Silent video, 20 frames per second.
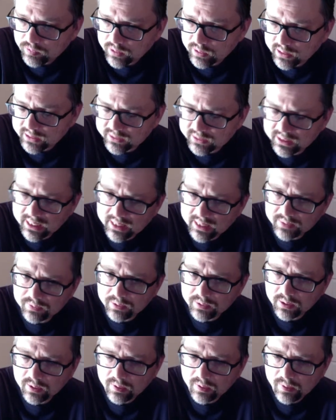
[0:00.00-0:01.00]
is that,
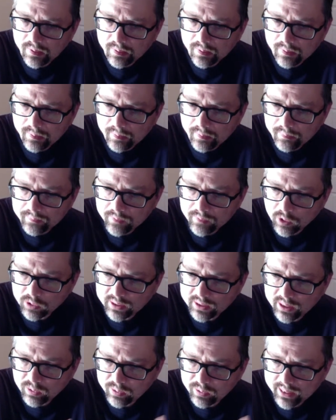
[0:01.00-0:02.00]

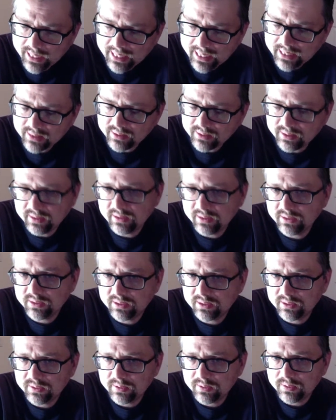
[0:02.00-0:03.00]
okay, we had
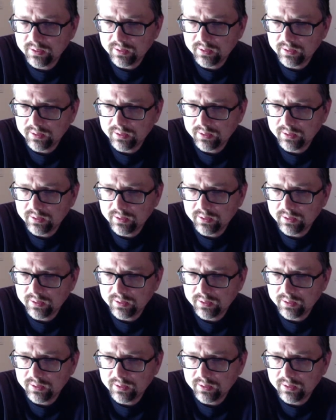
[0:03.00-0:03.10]
these